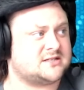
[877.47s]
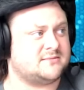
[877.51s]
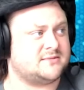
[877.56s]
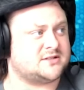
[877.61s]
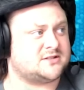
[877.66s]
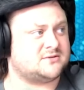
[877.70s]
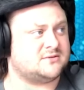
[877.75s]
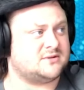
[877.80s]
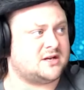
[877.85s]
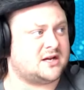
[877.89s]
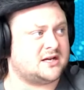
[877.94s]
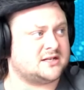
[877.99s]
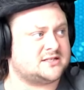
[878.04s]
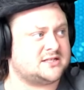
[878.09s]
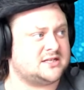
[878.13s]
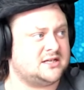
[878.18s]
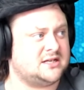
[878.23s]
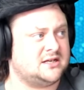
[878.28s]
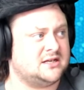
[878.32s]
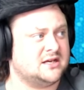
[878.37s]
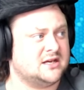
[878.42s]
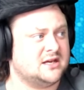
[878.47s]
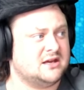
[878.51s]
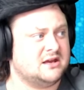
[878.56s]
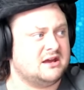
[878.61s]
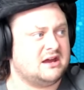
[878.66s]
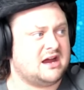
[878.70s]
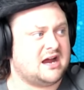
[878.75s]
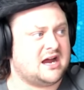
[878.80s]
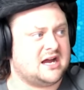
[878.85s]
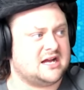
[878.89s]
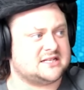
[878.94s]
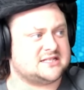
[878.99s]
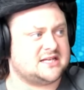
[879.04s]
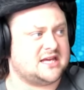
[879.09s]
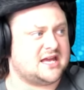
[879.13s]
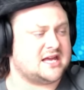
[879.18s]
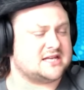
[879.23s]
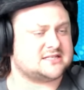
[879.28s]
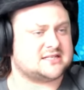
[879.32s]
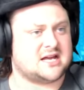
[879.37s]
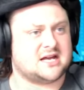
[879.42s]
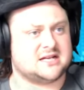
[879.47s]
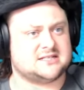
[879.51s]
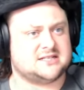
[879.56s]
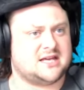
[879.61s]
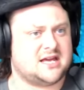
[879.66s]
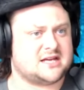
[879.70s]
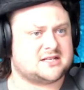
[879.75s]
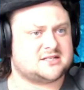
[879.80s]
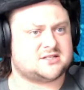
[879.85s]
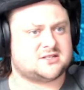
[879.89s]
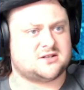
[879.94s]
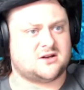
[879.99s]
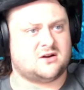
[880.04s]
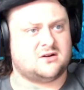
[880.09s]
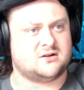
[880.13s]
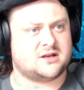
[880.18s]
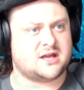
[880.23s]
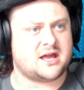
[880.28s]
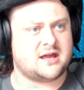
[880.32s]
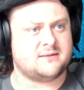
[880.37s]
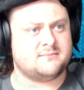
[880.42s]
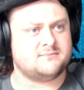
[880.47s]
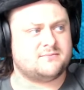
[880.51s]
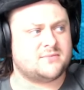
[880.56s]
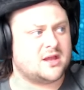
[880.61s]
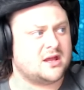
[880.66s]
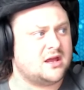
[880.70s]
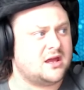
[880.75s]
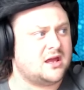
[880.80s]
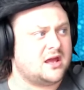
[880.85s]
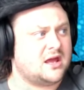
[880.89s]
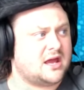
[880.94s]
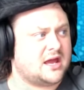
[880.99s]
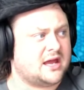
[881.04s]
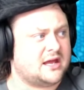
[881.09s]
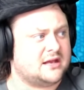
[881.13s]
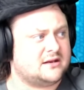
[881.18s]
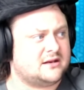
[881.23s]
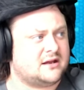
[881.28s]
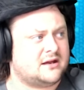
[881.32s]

similar to an RTS, RTX style game, and